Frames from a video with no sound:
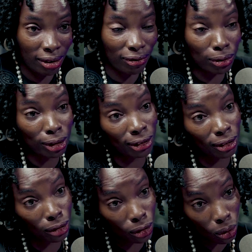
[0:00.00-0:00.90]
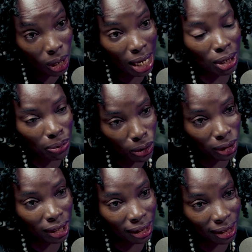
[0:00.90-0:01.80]
for us to know how
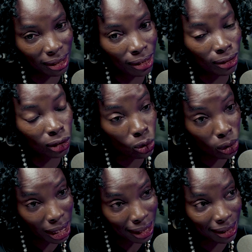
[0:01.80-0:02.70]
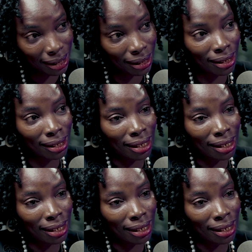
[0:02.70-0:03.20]
important toilets,